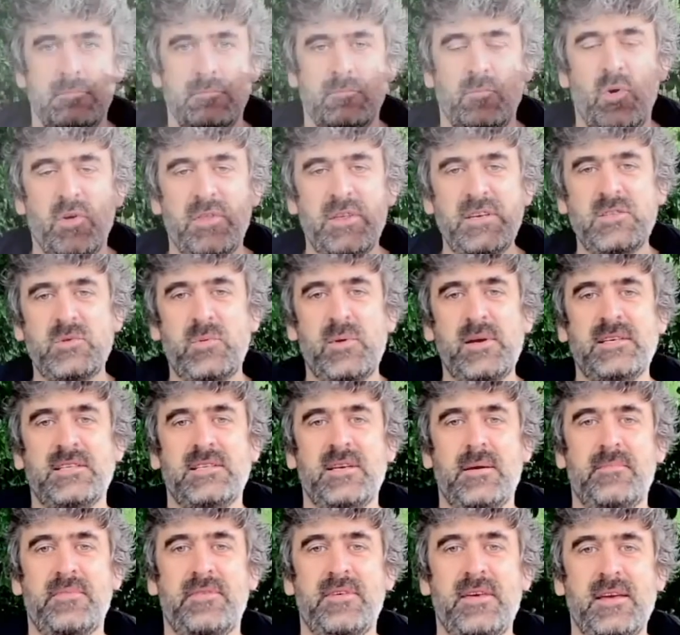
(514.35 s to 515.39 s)
Well, this week
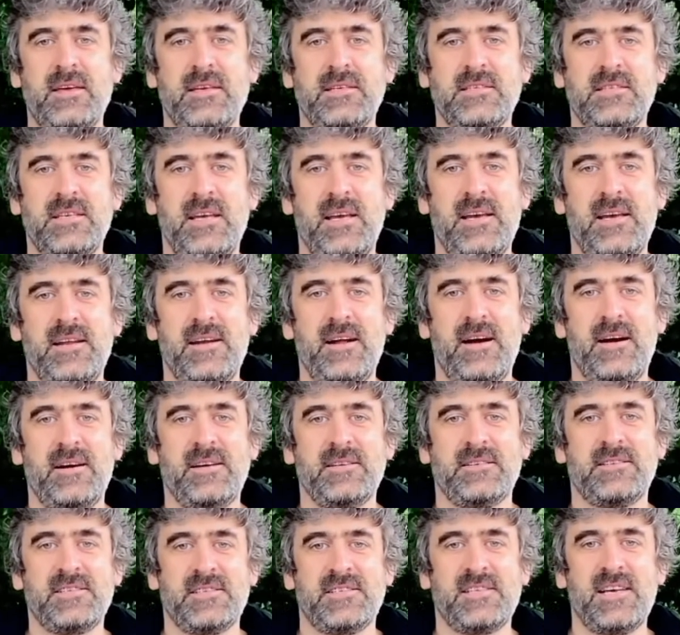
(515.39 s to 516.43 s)
some things in our
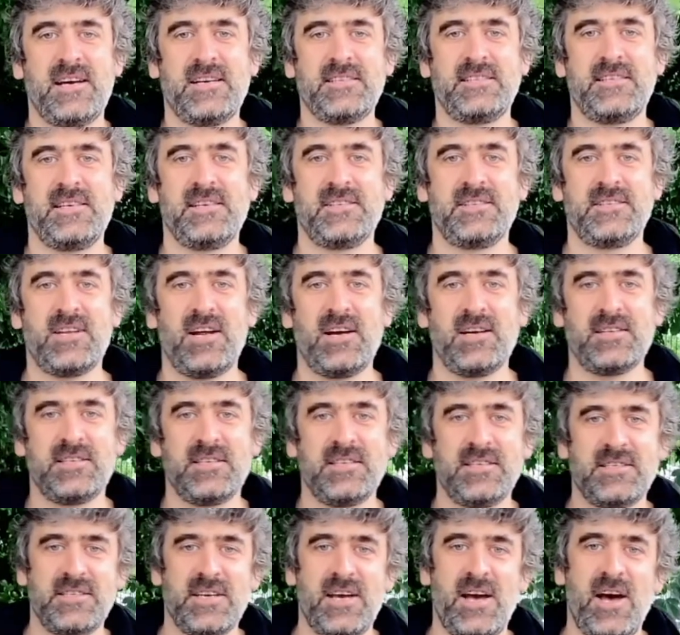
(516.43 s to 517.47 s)
society are starting
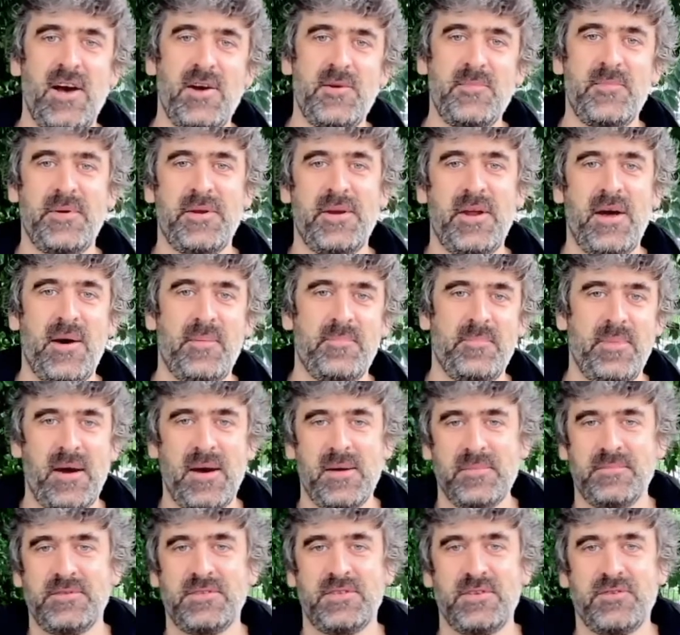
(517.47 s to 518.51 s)
to open up,
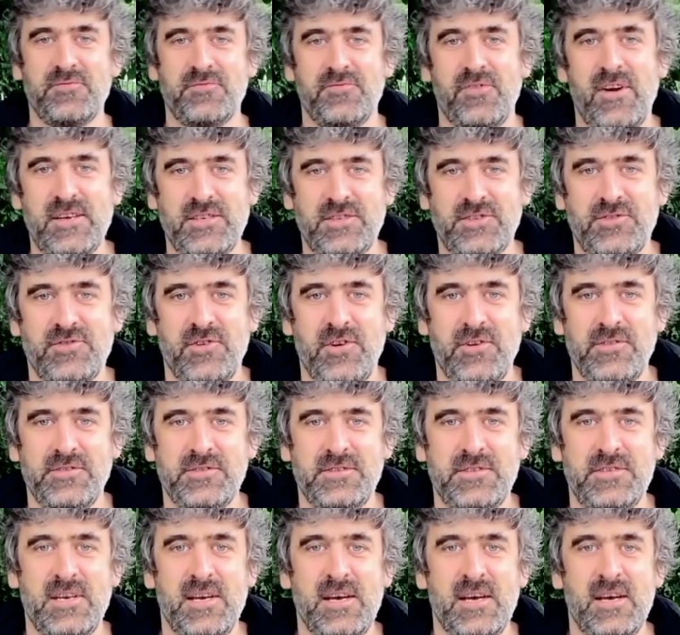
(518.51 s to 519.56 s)
pubs and
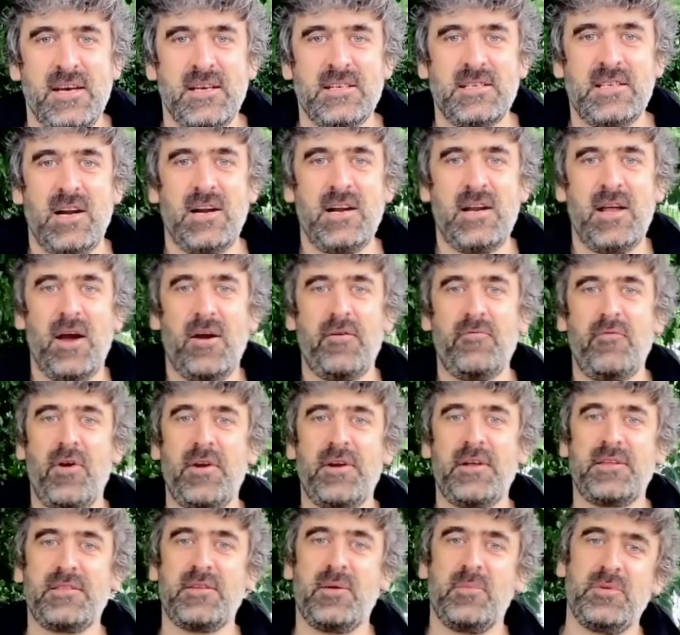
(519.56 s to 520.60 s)
restaurants. Slightly
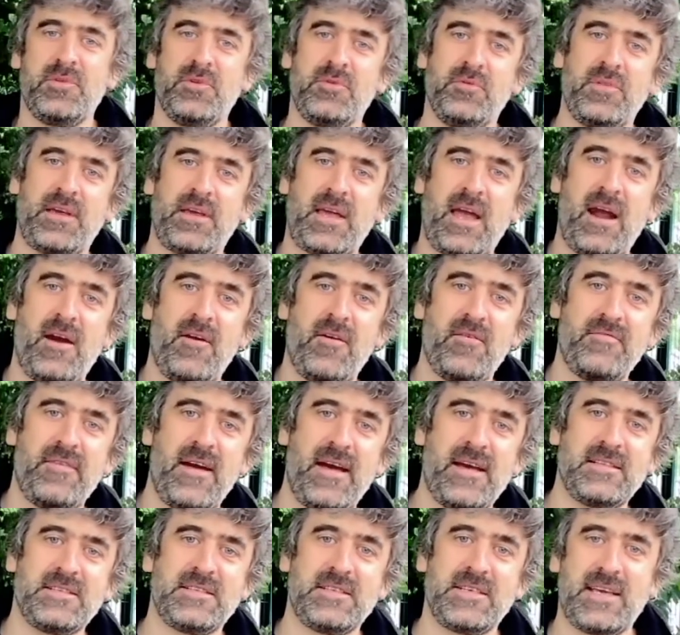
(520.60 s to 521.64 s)
ironic that with all the
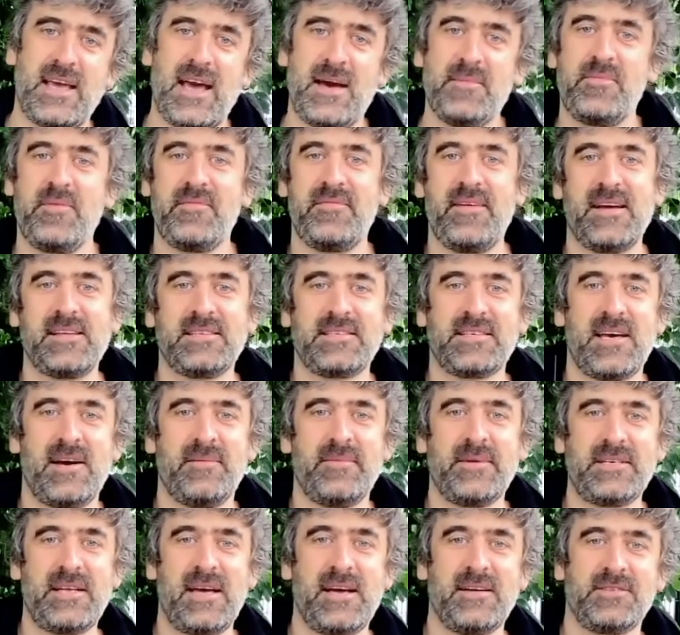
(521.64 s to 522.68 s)
caravans and campervans
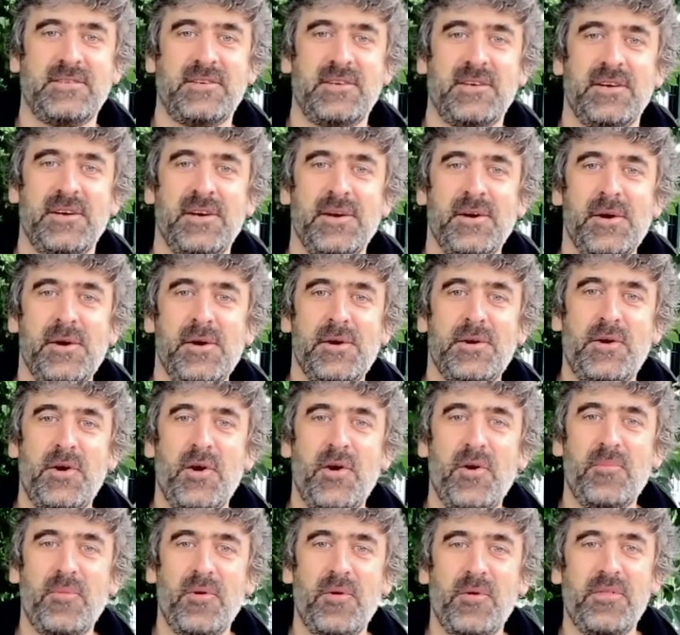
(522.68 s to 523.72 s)
coming down to
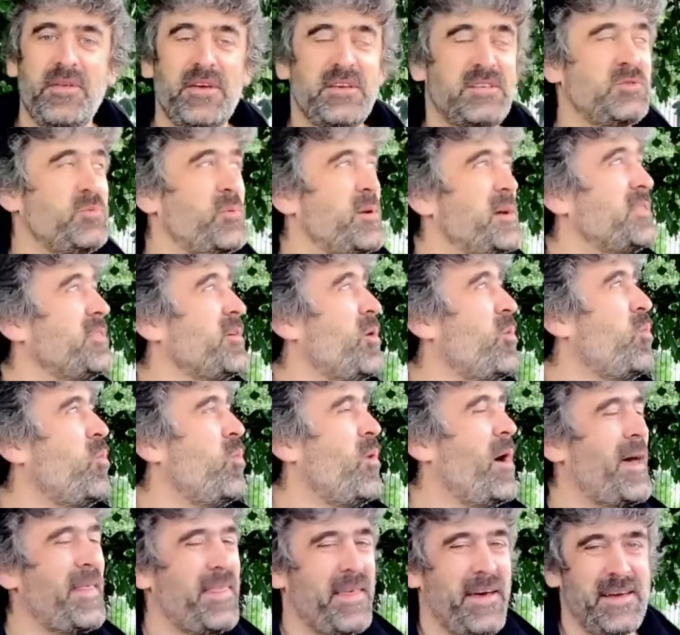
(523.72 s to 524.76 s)
Cornwall this week, the
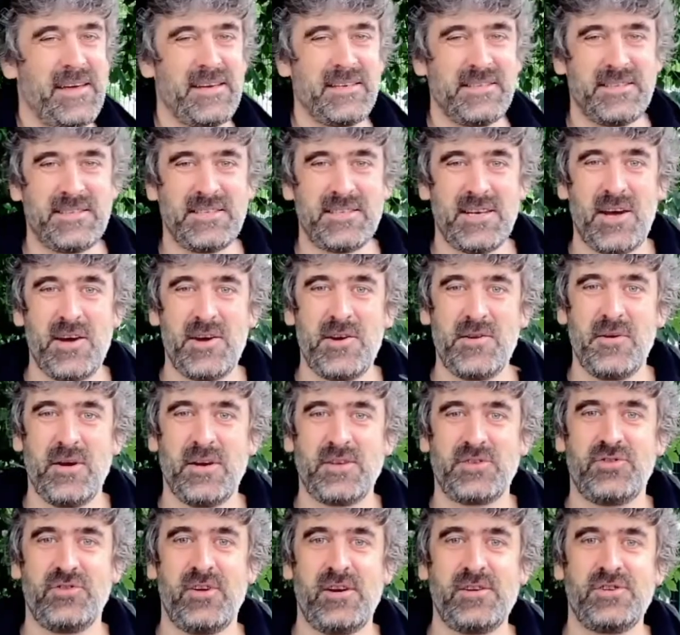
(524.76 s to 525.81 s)
weather is so
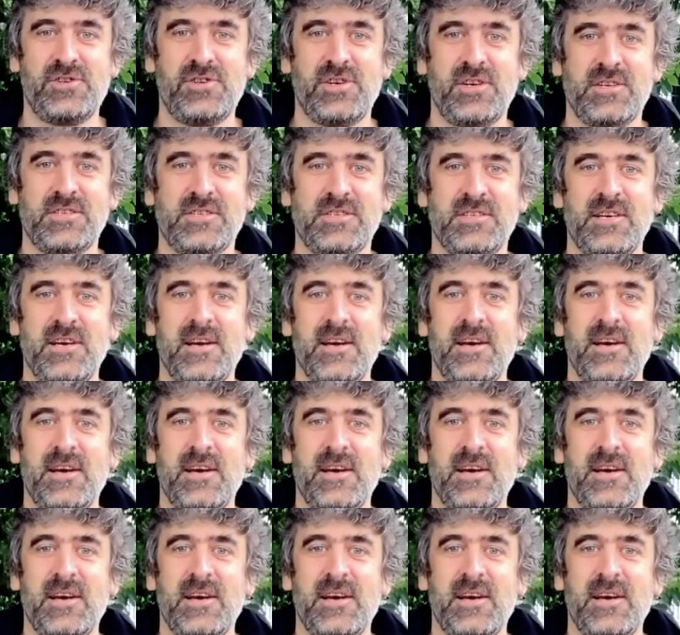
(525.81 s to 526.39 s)
atrocious.